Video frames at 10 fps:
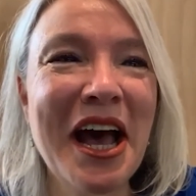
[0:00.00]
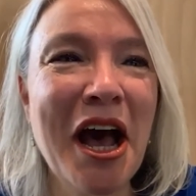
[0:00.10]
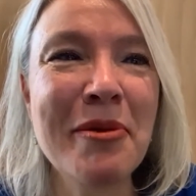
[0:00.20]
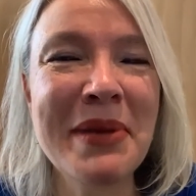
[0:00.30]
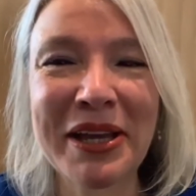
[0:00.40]

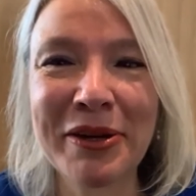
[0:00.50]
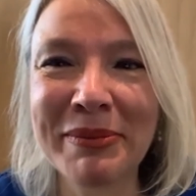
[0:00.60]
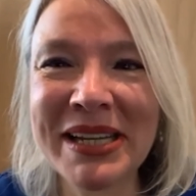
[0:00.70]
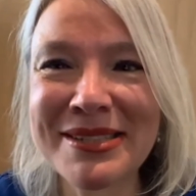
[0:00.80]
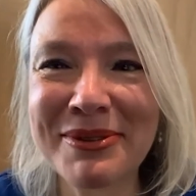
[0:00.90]
home
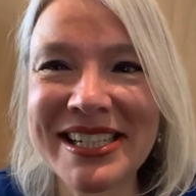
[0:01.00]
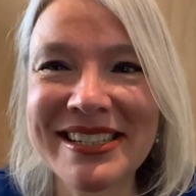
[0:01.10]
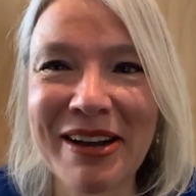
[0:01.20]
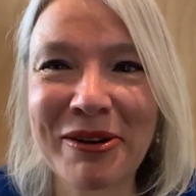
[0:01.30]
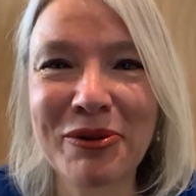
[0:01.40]
economics, which is
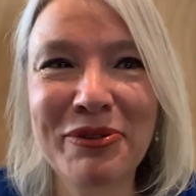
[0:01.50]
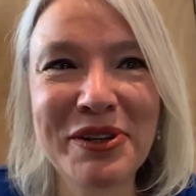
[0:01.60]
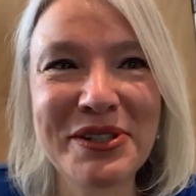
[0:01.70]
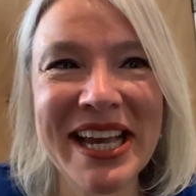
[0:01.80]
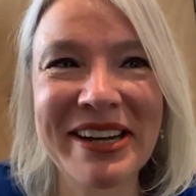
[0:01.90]
now called
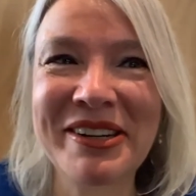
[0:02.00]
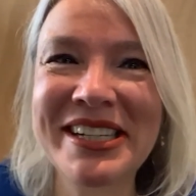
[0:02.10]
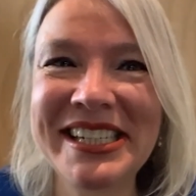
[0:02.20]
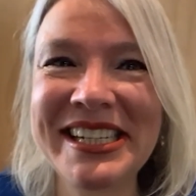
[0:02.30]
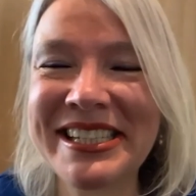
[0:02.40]
food
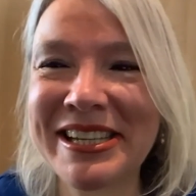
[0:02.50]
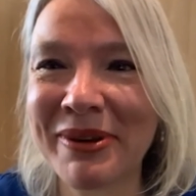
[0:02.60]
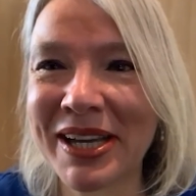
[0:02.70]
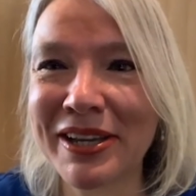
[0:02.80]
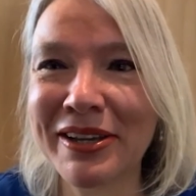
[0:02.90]
technology, so
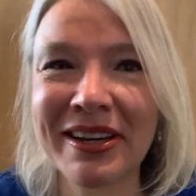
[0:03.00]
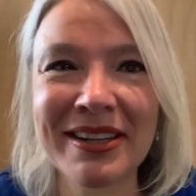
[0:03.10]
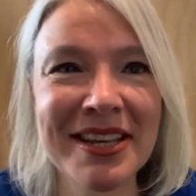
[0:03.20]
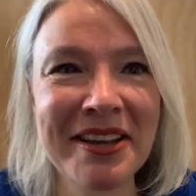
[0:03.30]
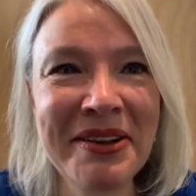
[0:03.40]
I can cook
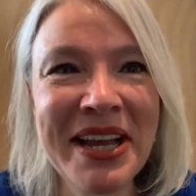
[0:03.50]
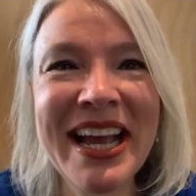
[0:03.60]
too.